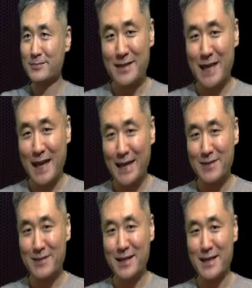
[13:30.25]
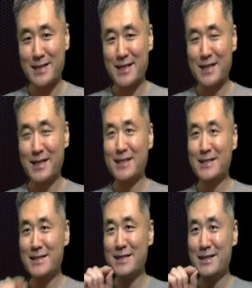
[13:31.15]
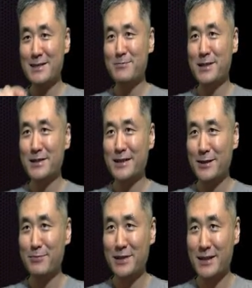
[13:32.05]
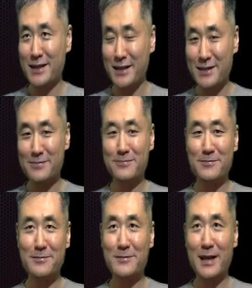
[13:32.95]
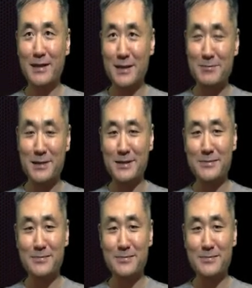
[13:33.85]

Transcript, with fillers: Tendon test is a little bit complicated, a little bit.